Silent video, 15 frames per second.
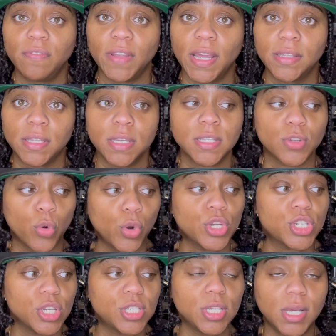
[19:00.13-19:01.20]
like this, or
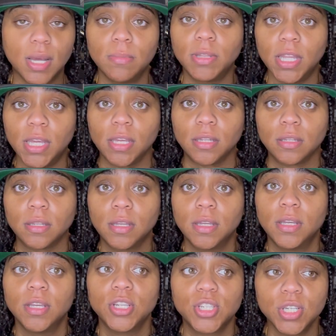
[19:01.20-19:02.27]
should she come clean?
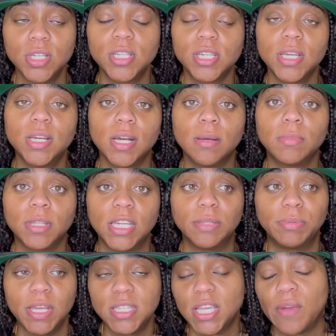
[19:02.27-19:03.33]
Should she come clean?
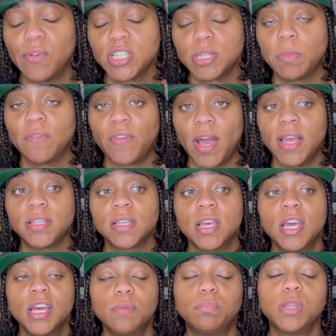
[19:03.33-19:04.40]
Please give her some advice.
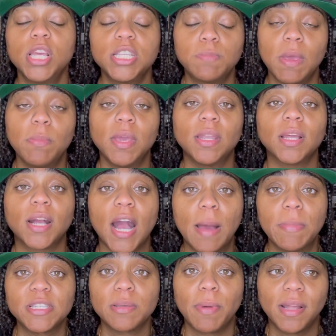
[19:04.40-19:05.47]
Please meet me in the
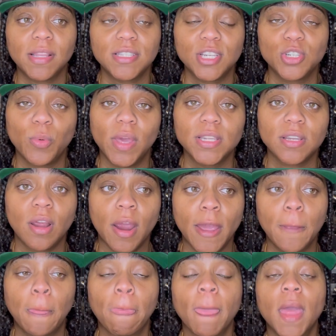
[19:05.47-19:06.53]
comments about the situation, all
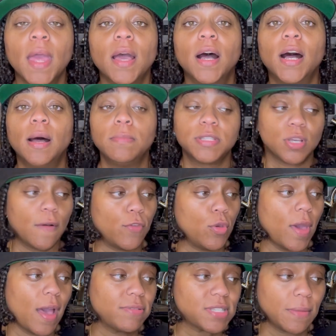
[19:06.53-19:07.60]
right? So if you
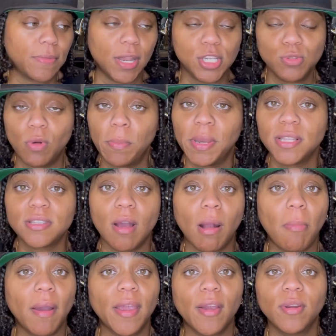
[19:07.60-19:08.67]
have something that you want me to talk
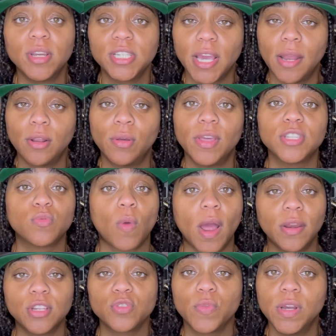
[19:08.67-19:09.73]
about here on the channel, it's
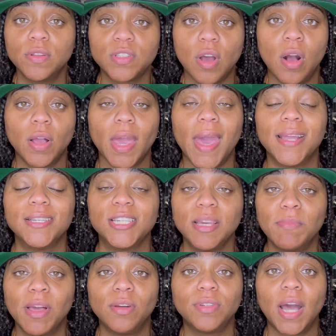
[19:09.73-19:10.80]

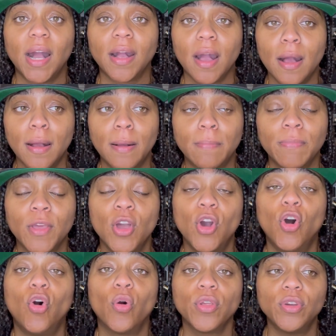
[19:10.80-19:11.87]
rhondasrealtalk@gmail.com,
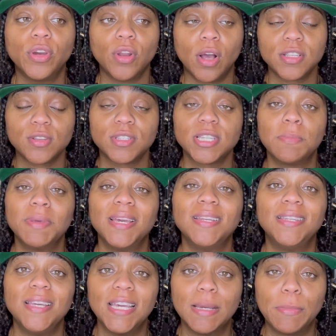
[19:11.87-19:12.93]
or you can also send me a
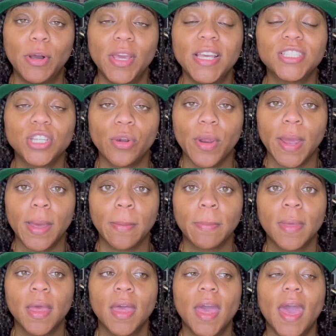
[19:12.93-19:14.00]
DM on
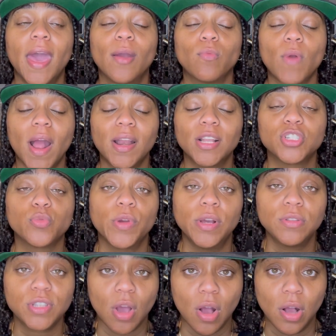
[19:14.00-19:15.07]
Instagram at
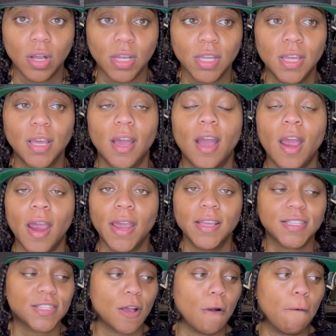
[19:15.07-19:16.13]
rhondasrealtalk. All right,
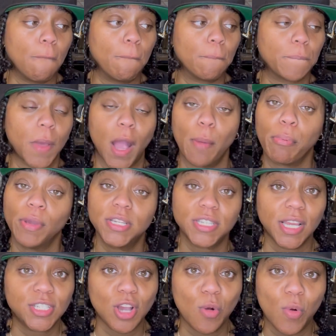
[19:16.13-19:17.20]
so I
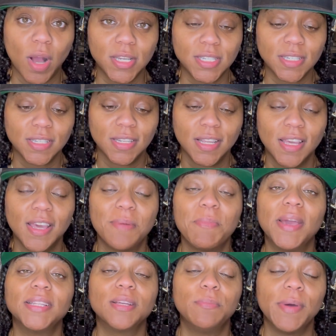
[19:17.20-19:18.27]
appreciate y'all watching.
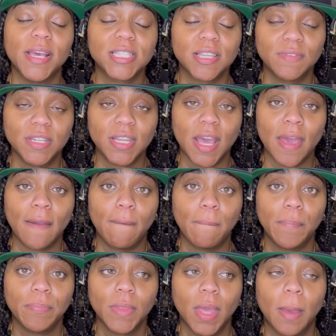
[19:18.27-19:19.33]
Make the best of the
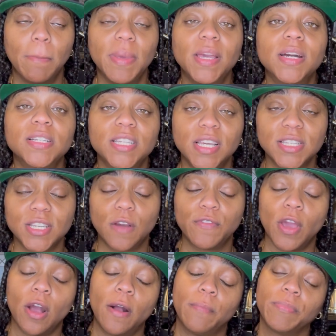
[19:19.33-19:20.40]
day. Be good to yourself,
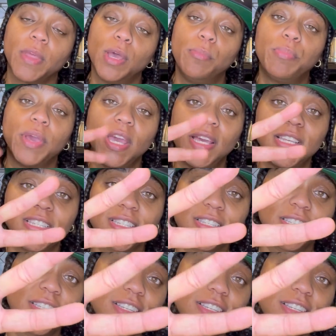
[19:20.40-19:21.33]
y'all. Peace.